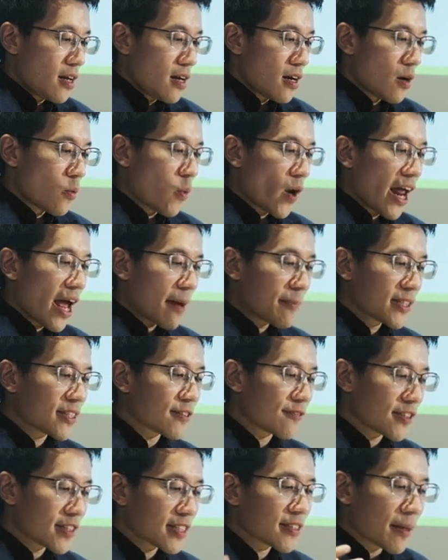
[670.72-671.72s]
what happens
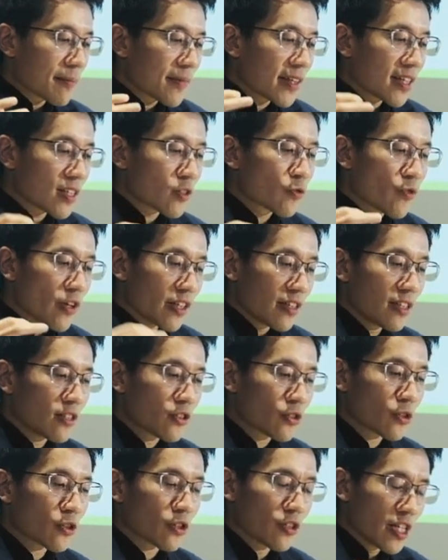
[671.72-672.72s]
if something is written
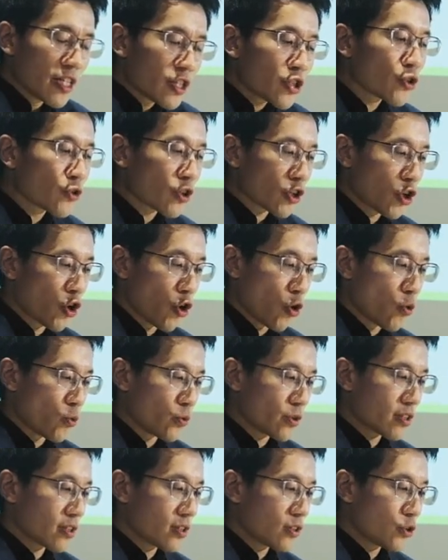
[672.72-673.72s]
to, into the
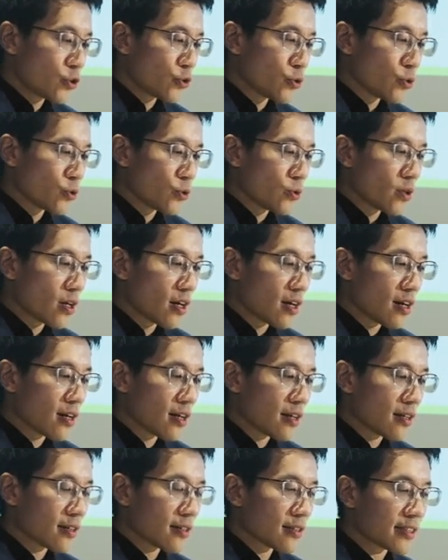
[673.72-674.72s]
code to
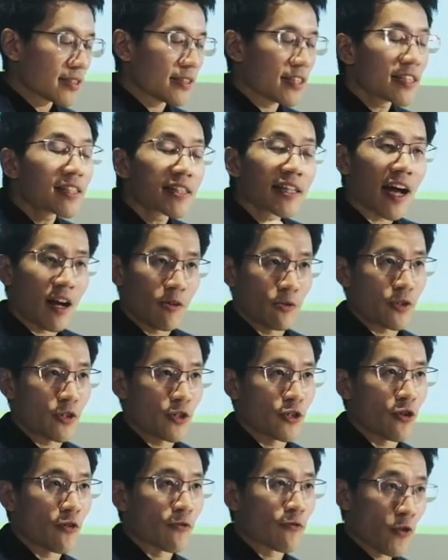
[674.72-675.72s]
uh,
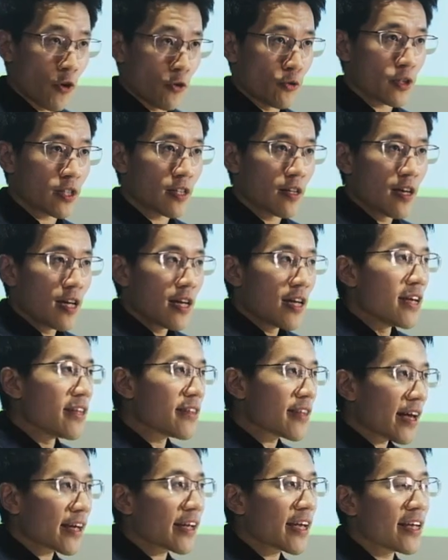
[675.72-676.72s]
discount your vote.
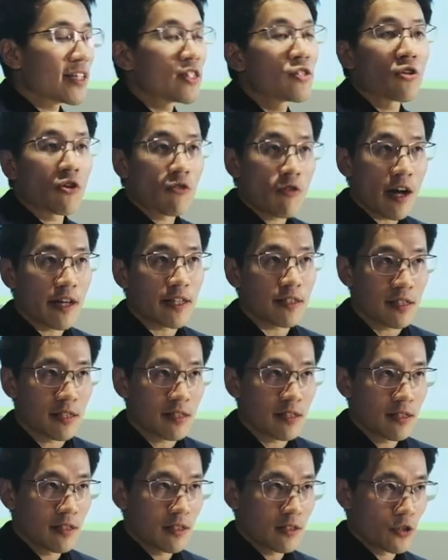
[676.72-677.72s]
In that case, your
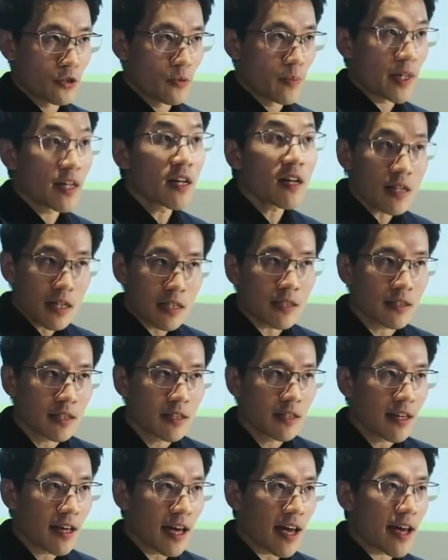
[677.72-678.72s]
right to be heard
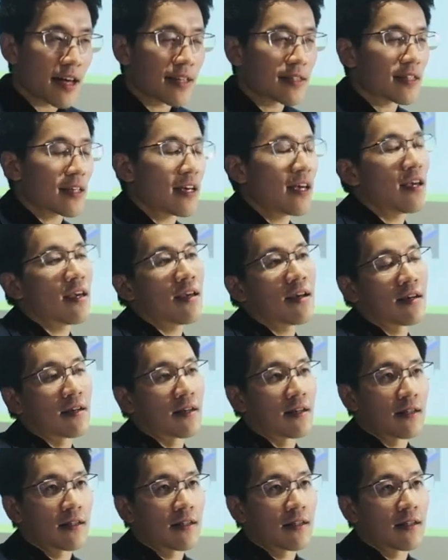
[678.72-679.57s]
as a, uh,